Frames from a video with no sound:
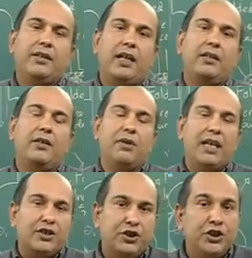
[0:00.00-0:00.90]
that the
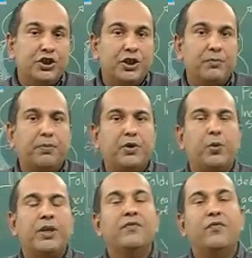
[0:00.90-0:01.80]
relationship
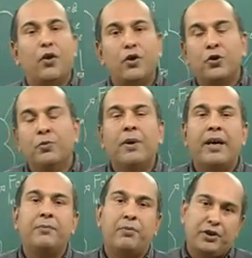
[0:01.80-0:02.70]
between volume
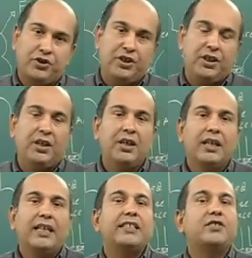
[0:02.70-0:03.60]
and pressure
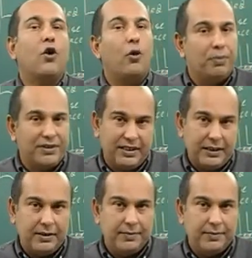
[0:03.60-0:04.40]
is opposite,